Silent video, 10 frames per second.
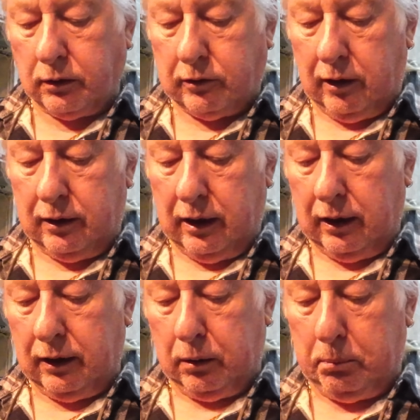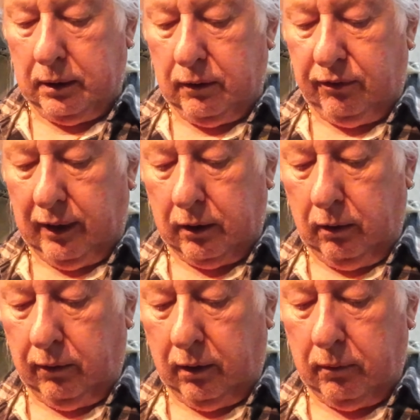going to take that little bit of fat
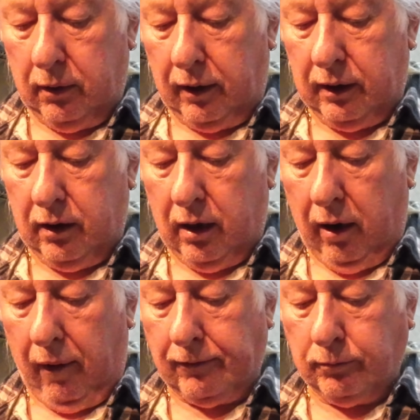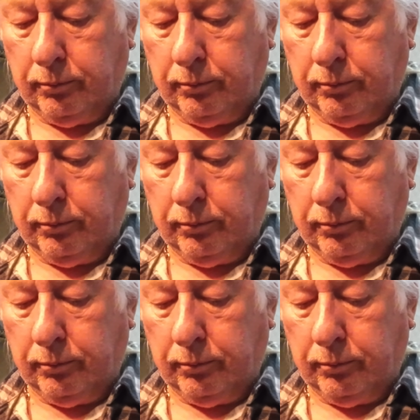up. I'm not eating that.